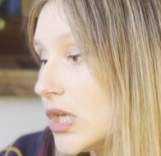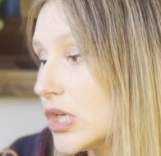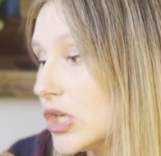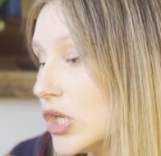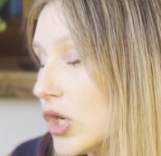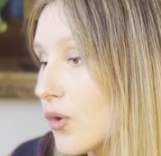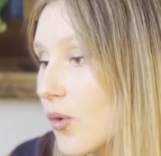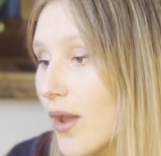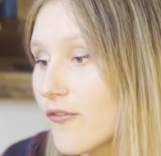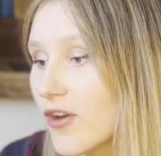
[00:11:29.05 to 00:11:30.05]
you know,
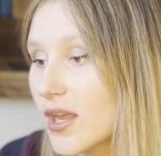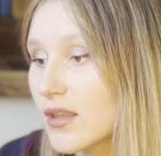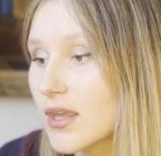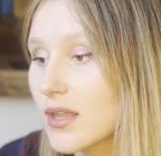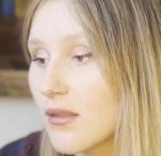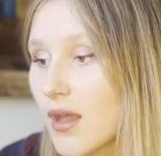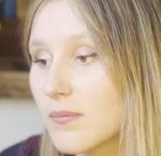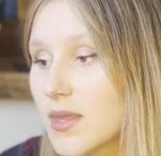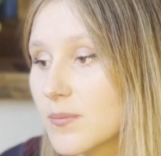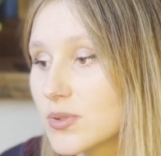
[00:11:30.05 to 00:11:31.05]
quite frankly, a lot of
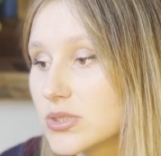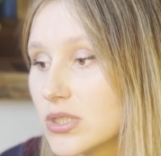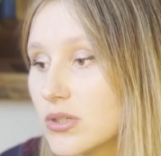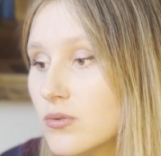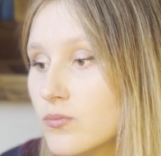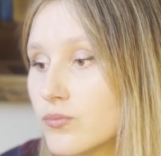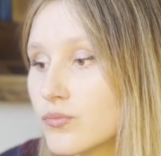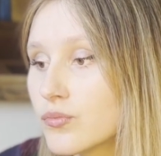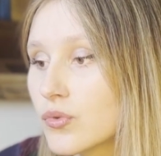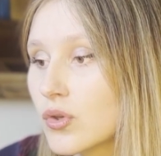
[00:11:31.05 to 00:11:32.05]
people do.
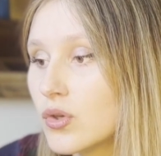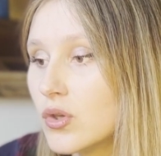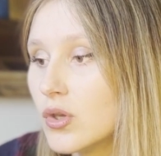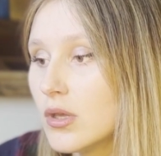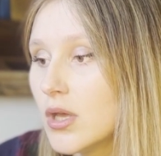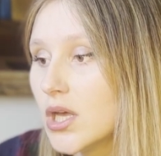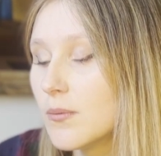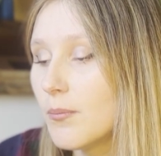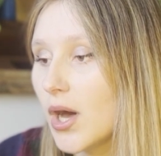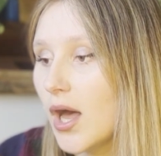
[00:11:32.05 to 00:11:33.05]

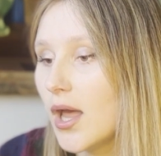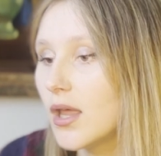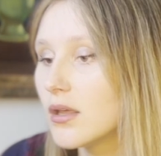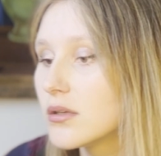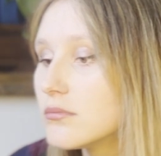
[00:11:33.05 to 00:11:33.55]
But